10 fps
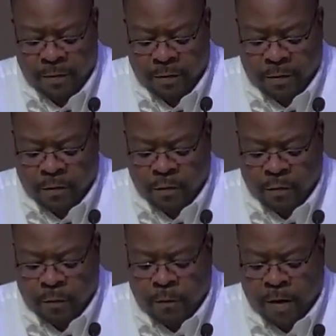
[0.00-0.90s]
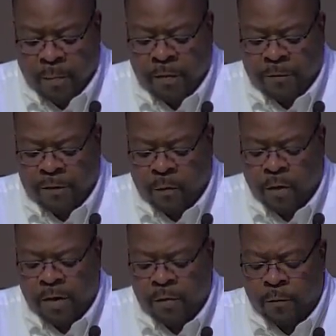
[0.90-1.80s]
of uplifting the quality
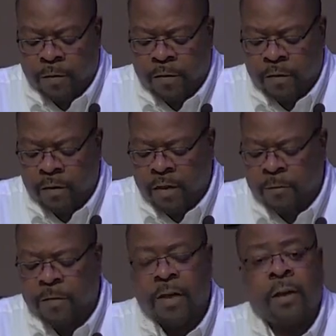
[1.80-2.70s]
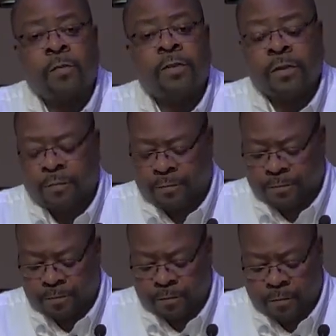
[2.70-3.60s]
of the life at Arnoldine.
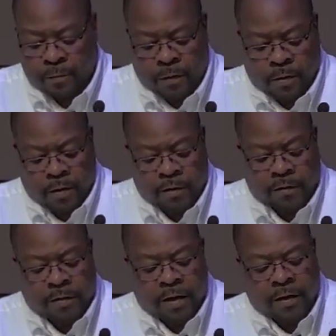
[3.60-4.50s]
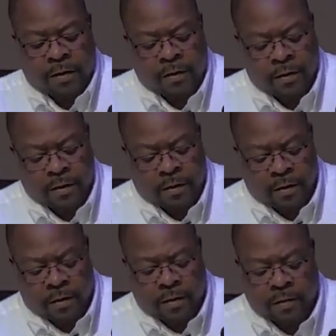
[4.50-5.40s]
Instead,
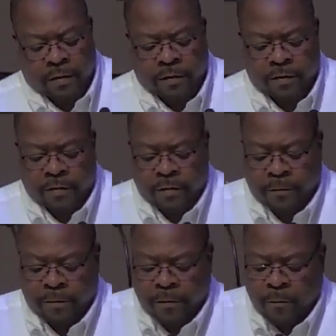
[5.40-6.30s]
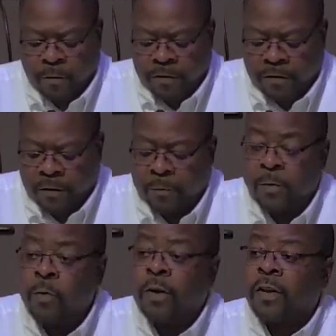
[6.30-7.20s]
he suggested 501c3
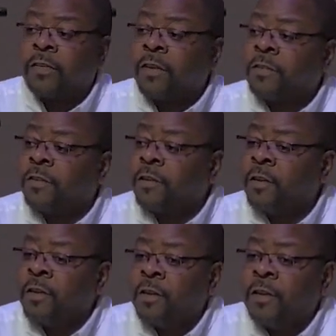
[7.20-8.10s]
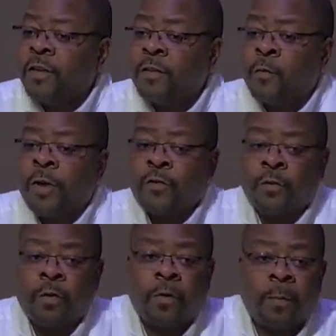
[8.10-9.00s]
organization as a way to
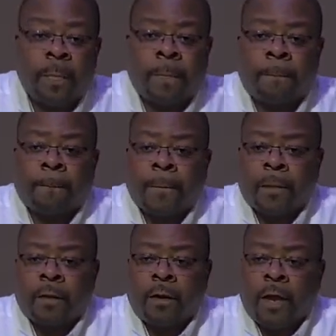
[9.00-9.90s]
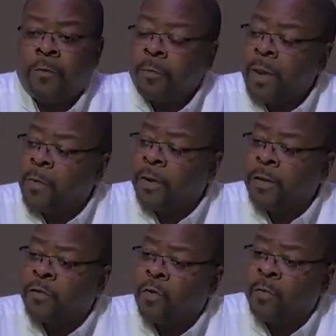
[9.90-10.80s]
go. I remember when he
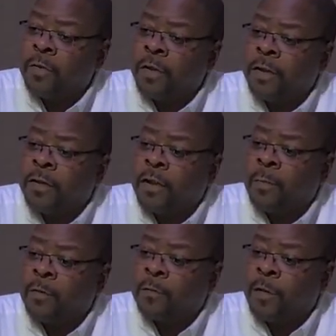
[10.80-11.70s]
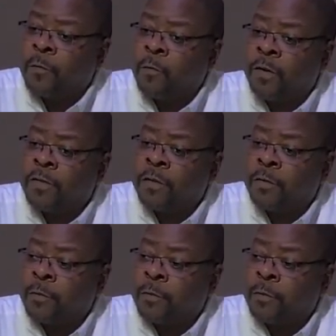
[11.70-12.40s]
told me that day about the 501c3,